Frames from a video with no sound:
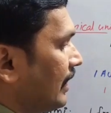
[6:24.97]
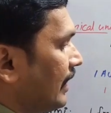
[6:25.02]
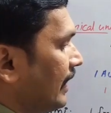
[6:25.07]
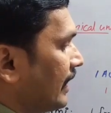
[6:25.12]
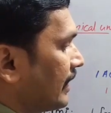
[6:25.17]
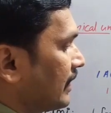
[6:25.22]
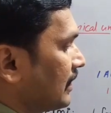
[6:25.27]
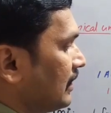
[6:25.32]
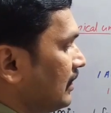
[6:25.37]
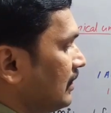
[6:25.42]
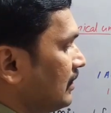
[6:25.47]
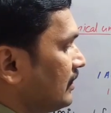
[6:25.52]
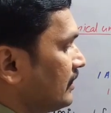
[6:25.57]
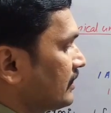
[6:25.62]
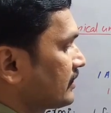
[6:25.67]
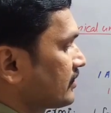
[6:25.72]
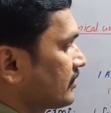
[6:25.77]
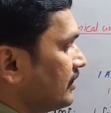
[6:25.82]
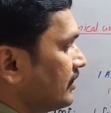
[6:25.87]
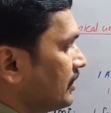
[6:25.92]
Angle
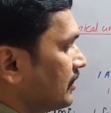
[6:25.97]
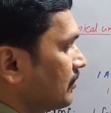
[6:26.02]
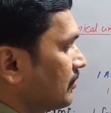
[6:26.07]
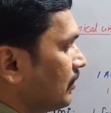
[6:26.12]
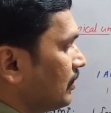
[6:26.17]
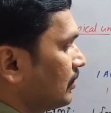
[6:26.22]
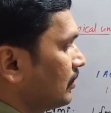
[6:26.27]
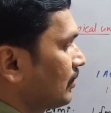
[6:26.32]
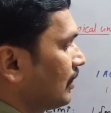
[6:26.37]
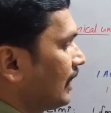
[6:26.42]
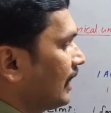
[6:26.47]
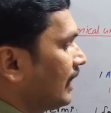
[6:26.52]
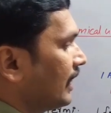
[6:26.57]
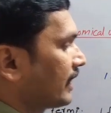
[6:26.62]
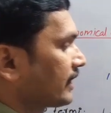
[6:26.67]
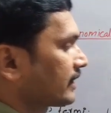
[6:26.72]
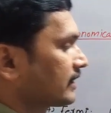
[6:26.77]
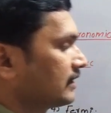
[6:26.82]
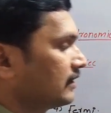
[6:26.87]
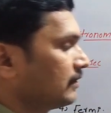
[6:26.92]
is equal to
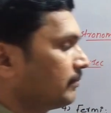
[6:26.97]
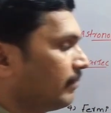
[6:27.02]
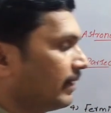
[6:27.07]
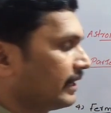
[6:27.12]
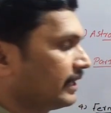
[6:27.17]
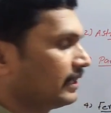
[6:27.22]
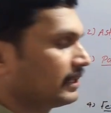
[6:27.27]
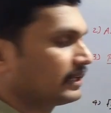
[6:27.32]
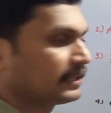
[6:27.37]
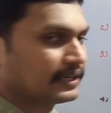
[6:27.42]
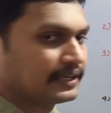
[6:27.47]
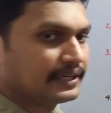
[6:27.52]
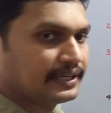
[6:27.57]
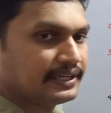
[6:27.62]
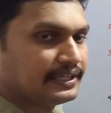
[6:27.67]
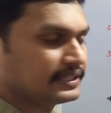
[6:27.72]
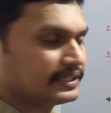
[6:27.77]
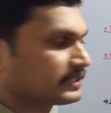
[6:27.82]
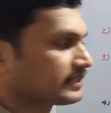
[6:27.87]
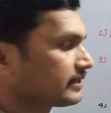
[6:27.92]
arc by
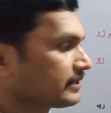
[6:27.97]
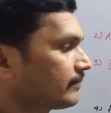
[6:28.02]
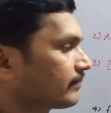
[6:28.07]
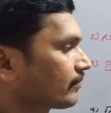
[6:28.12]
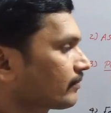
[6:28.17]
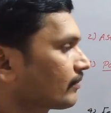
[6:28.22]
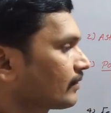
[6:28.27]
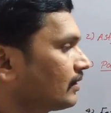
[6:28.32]
radius.